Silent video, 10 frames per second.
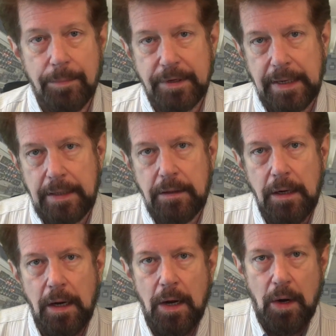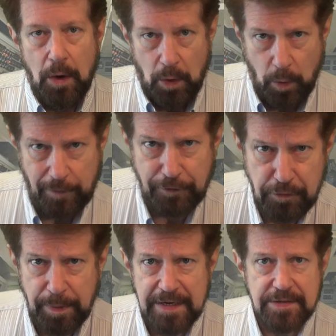protect, we
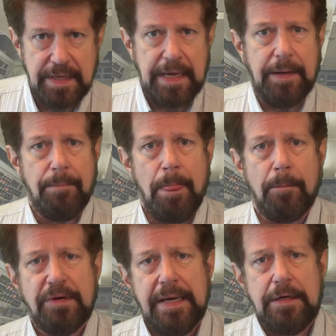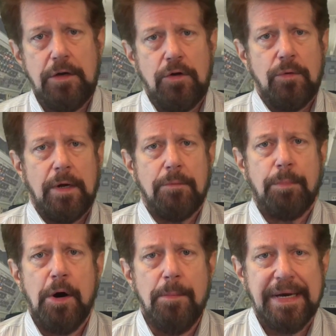first place the protected unit
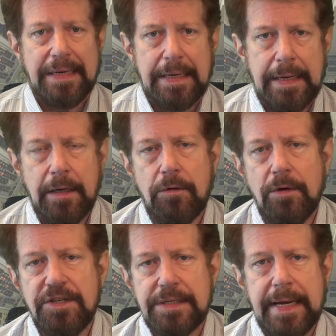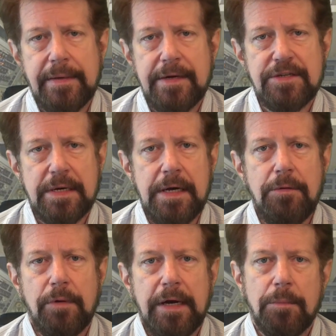permanently into a state that is
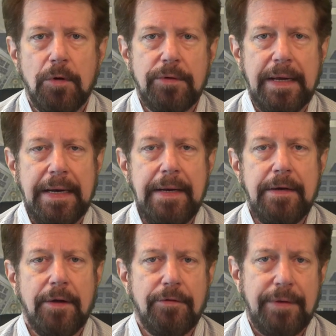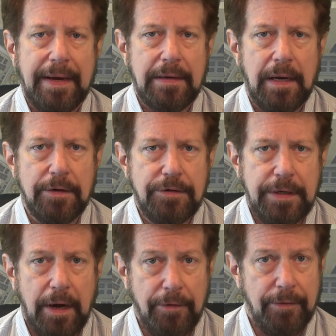unreadable to any other
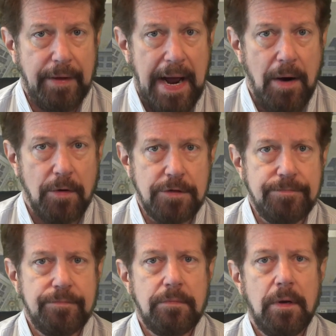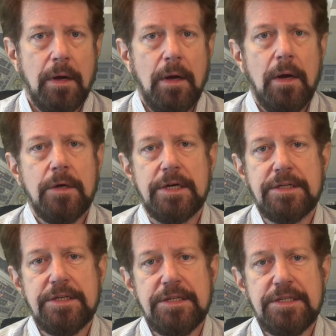technology other than ours,
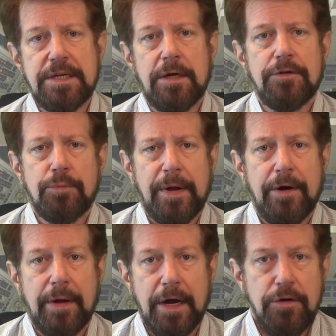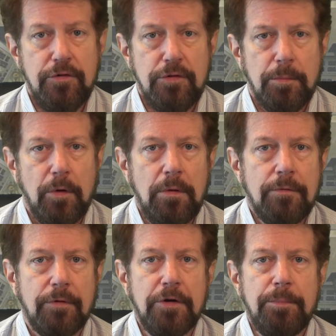just as the cell is rendered unusable
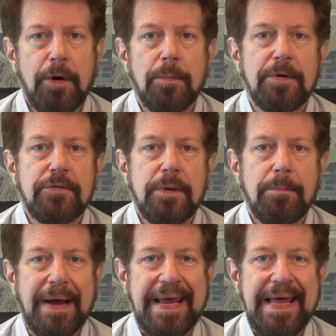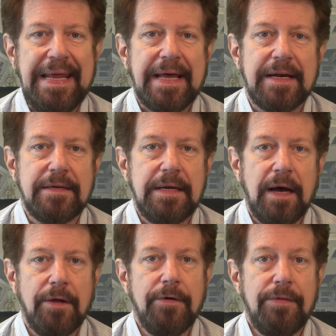for its purpose by any entity
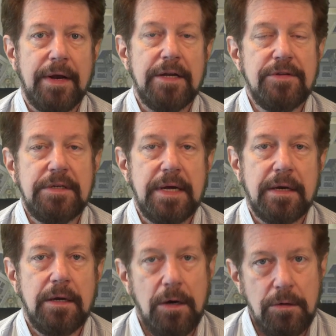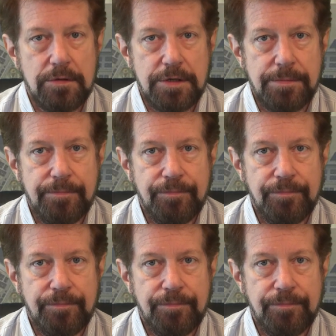other than its intended host.